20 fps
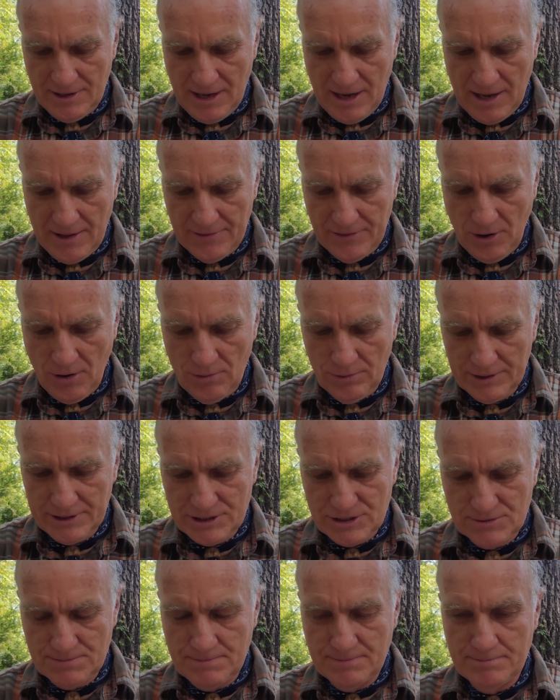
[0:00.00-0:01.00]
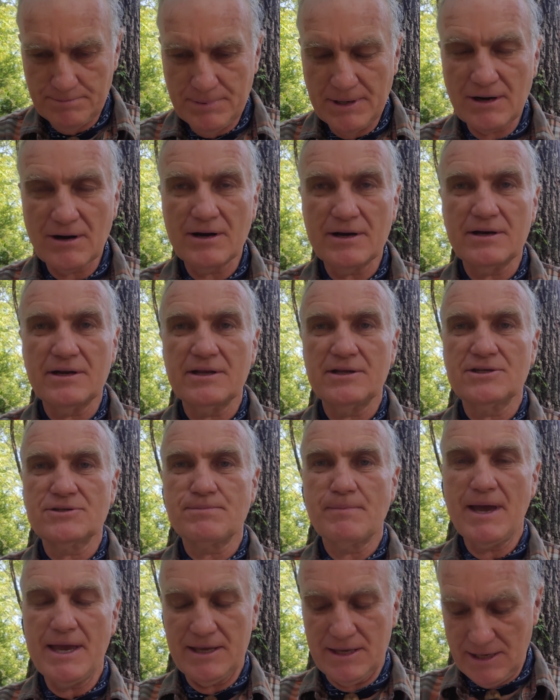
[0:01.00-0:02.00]
uh, the Holy Spirit
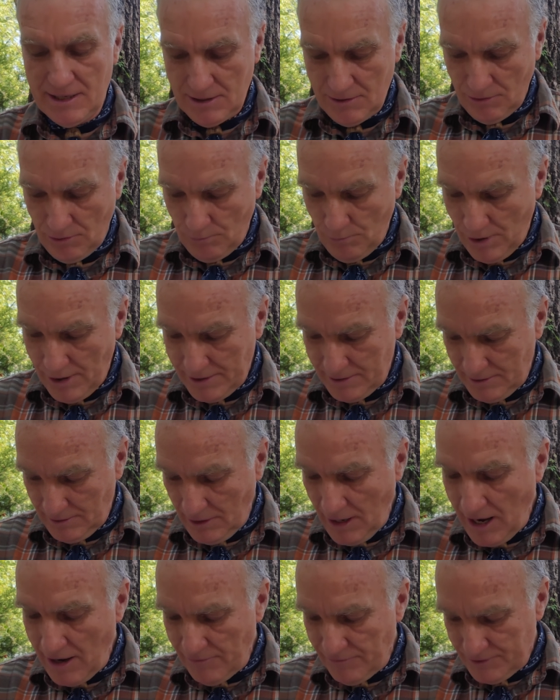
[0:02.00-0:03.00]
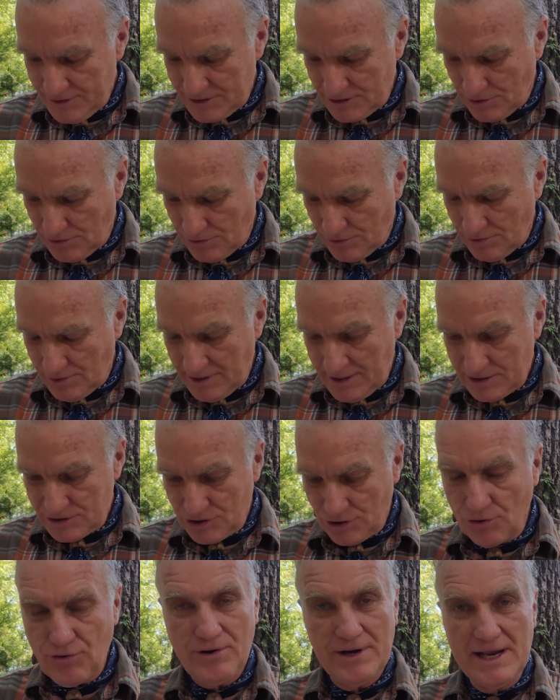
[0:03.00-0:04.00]
is making or what love is,
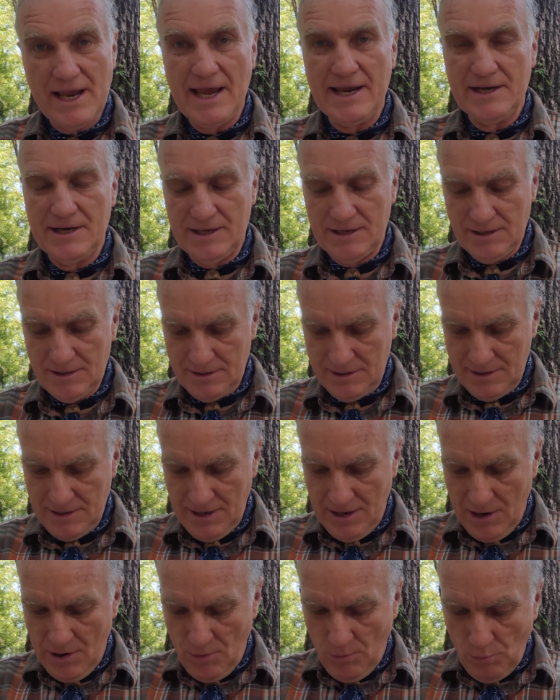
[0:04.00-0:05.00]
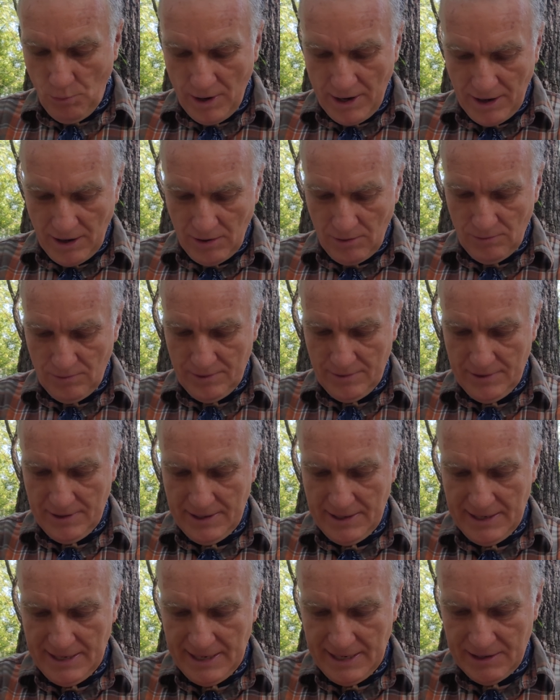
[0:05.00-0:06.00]
is creating, where
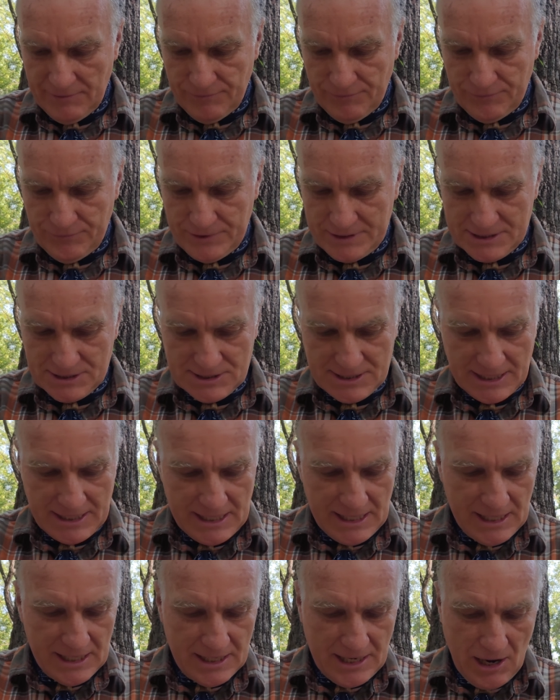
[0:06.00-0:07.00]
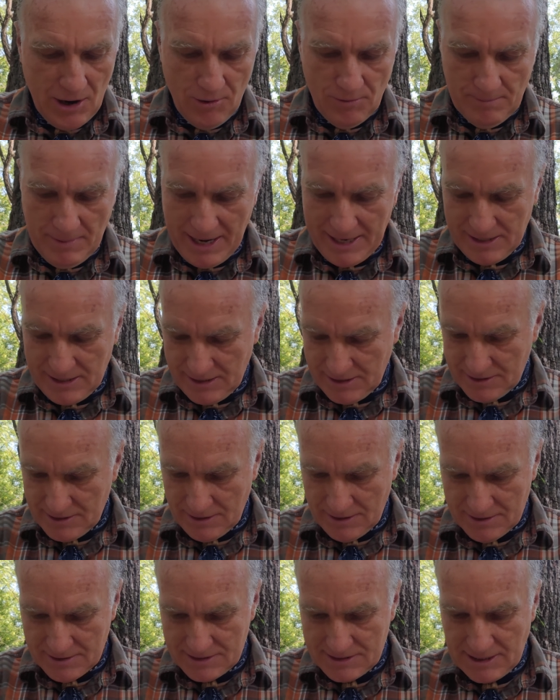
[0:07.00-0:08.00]
if it's the ego
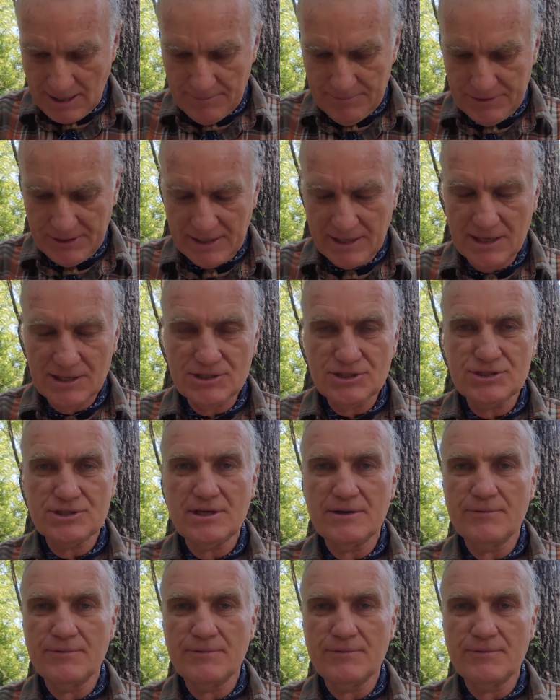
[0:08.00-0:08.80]
making something, it,